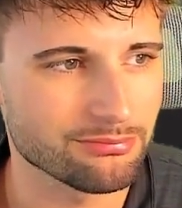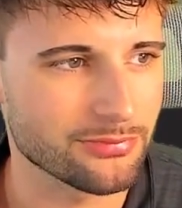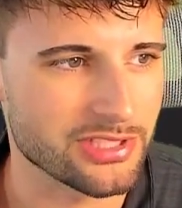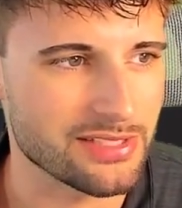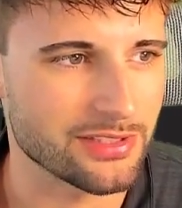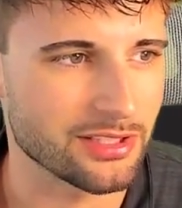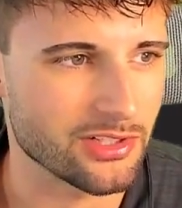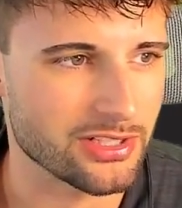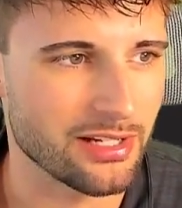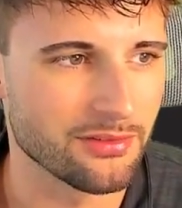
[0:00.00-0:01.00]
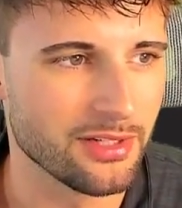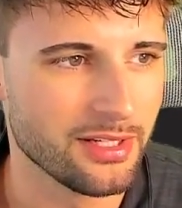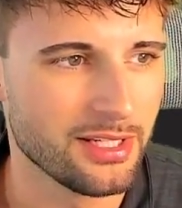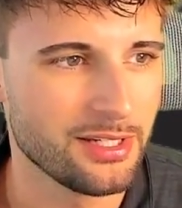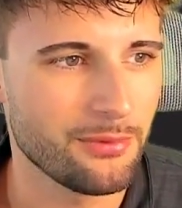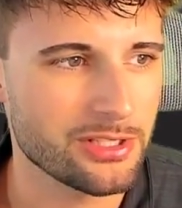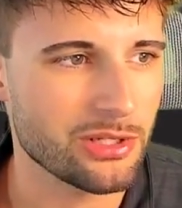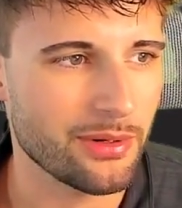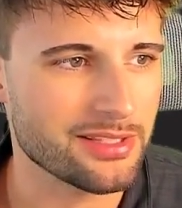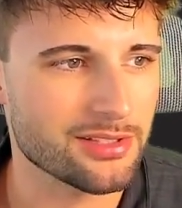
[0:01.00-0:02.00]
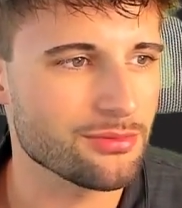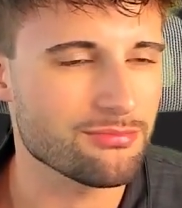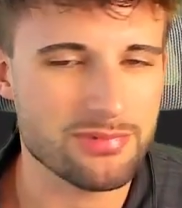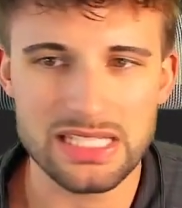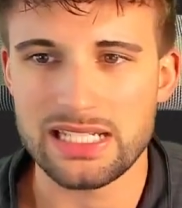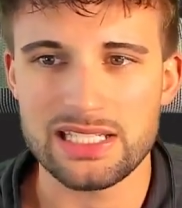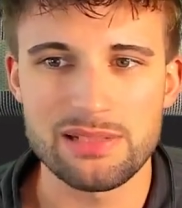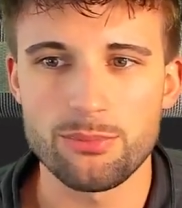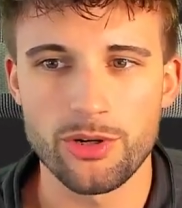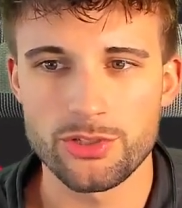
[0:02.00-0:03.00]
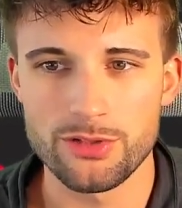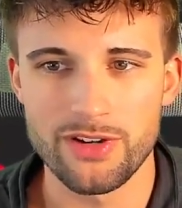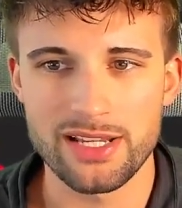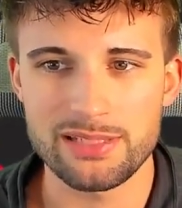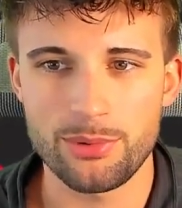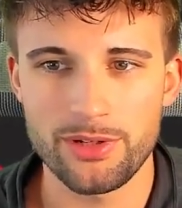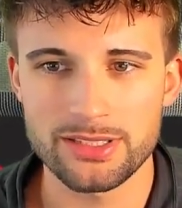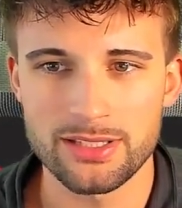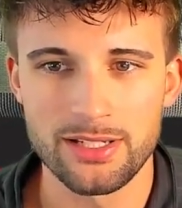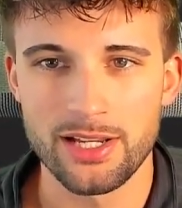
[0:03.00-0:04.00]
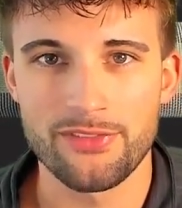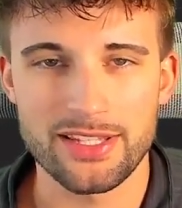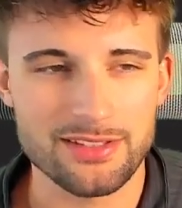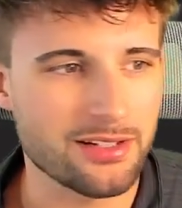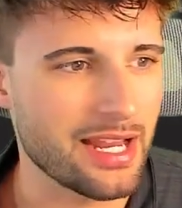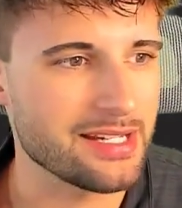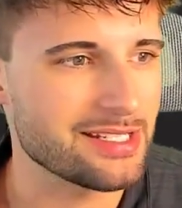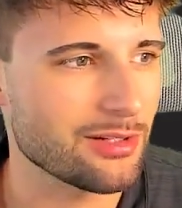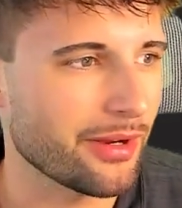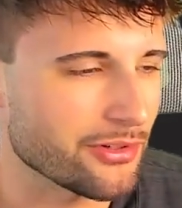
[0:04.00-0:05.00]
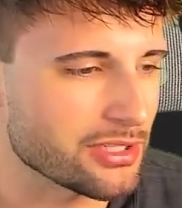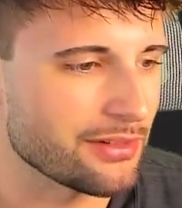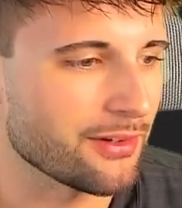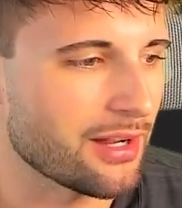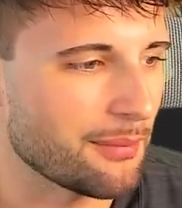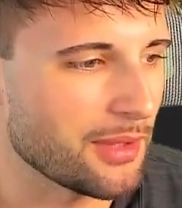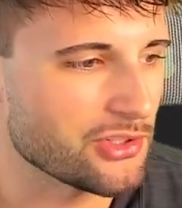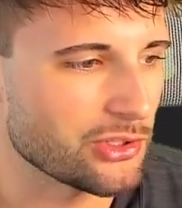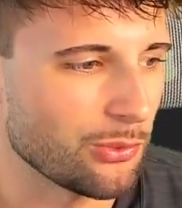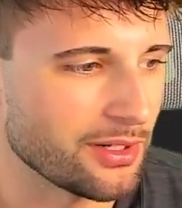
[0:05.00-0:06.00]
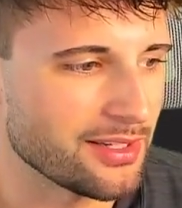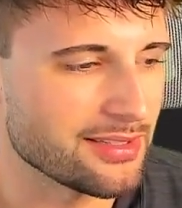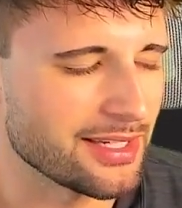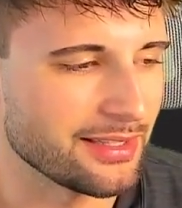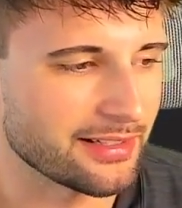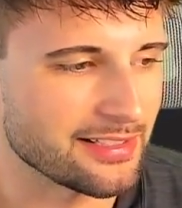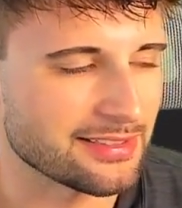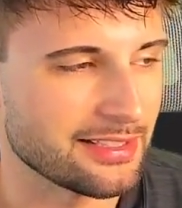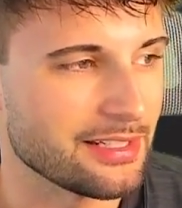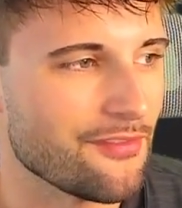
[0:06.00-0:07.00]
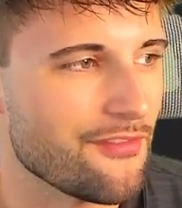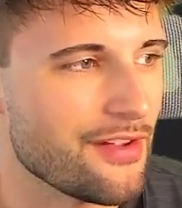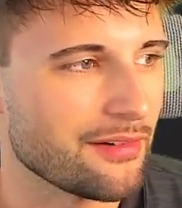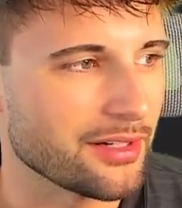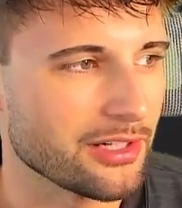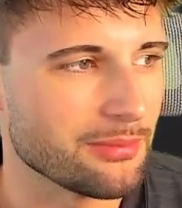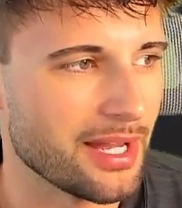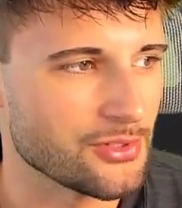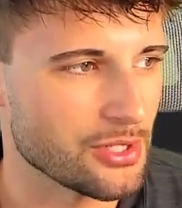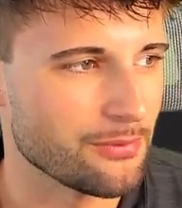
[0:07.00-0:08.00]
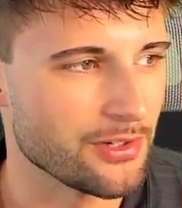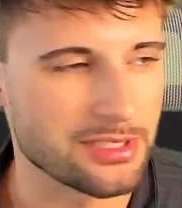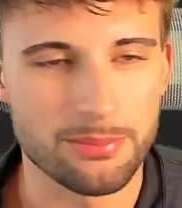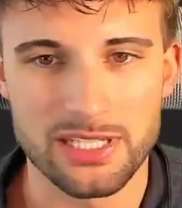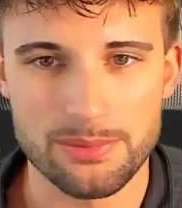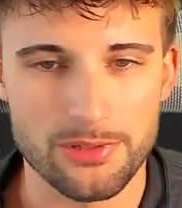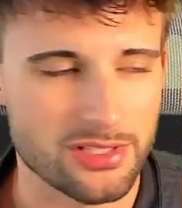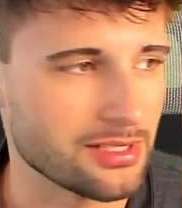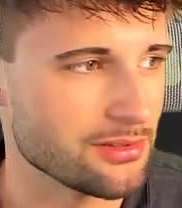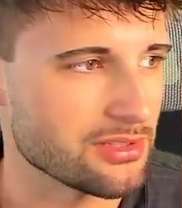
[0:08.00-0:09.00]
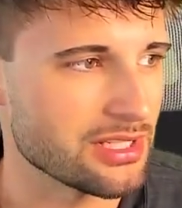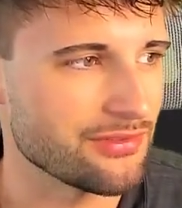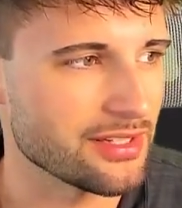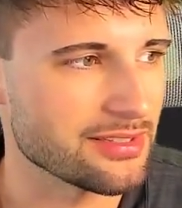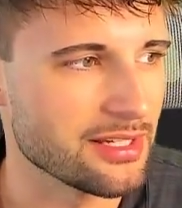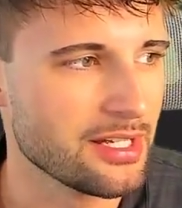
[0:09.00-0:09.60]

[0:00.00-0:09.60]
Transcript: receiving touchdown, which equates to 16.2 fantasy points. That's not an A-tier wide receiver. I'm not sure what is. And like I said, very good matchup versus the Pittsburgh Steelers defense.